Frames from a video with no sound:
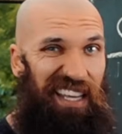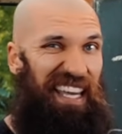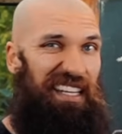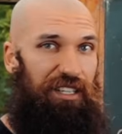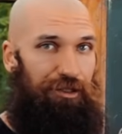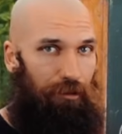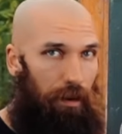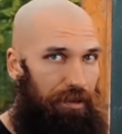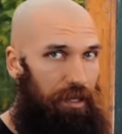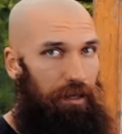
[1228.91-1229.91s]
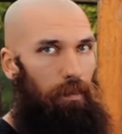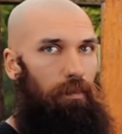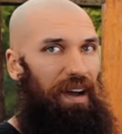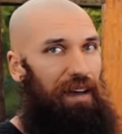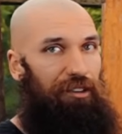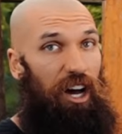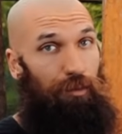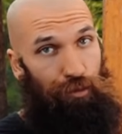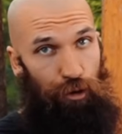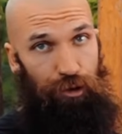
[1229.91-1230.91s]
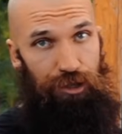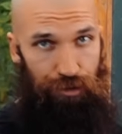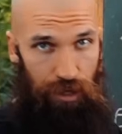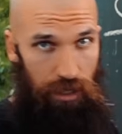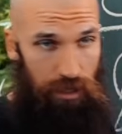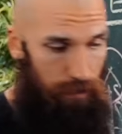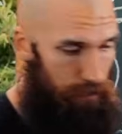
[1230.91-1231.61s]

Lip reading: get disrupted by having unpruned trees.